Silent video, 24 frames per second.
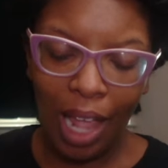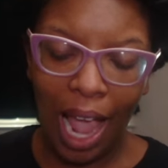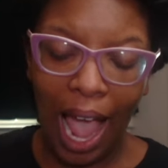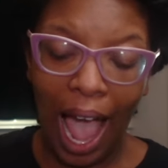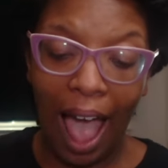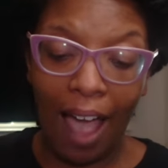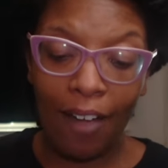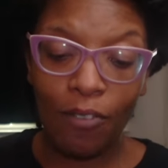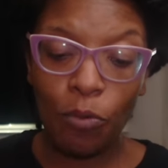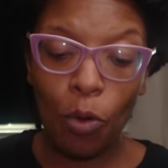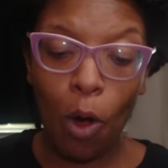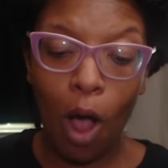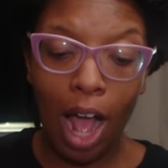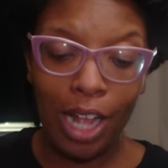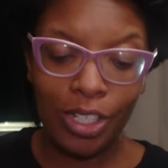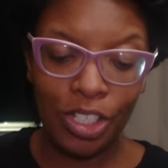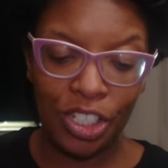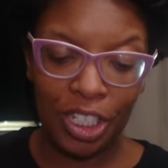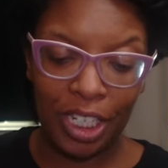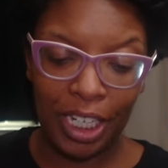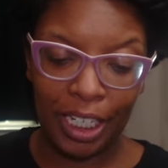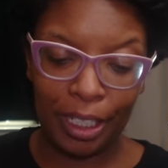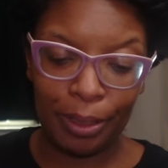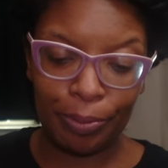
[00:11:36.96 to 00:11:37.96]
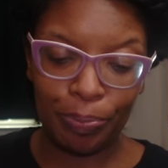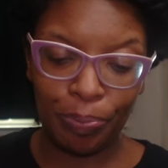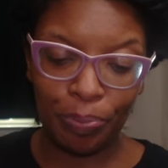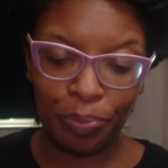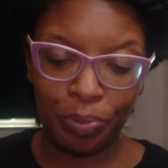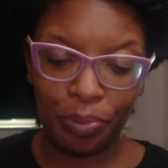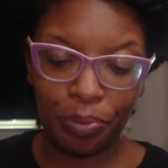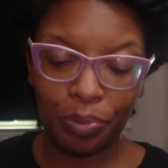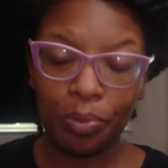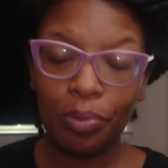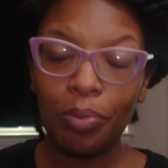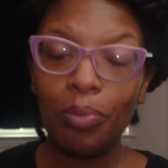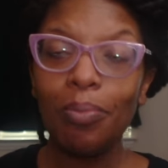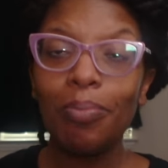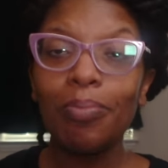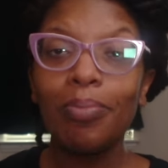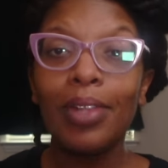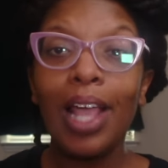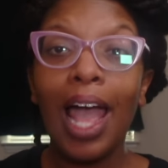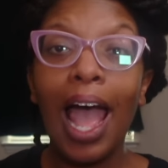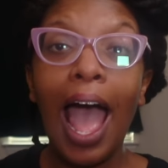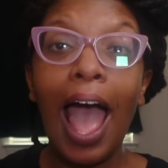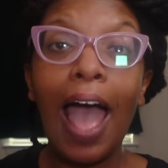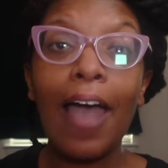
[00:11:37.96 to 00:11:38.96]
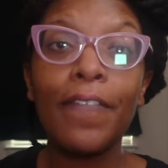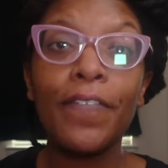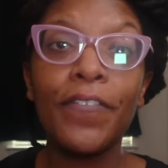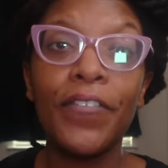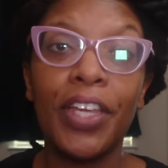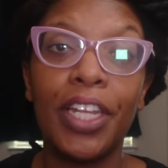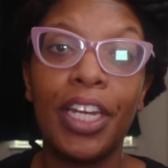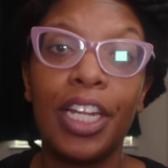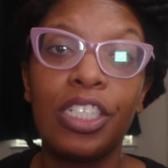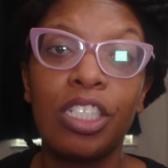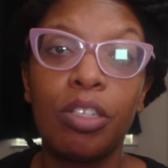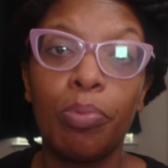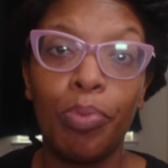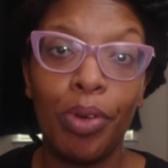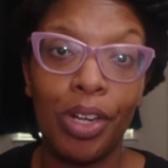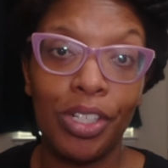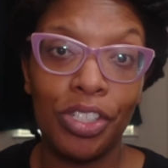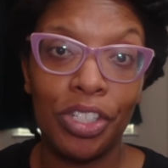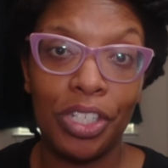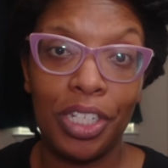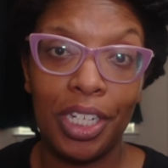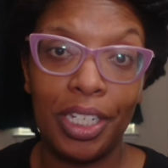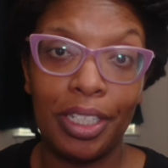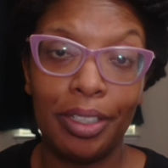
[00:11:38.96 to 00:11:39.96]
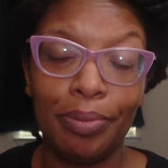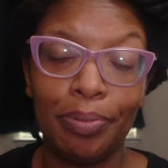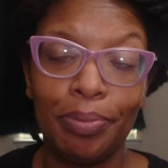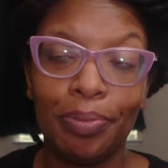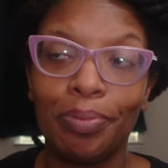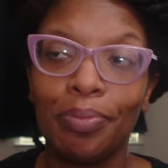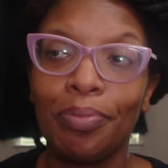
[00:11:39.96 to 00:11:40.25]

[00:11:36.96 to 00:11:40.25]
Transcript: I'm watching, I finished Bridgerton.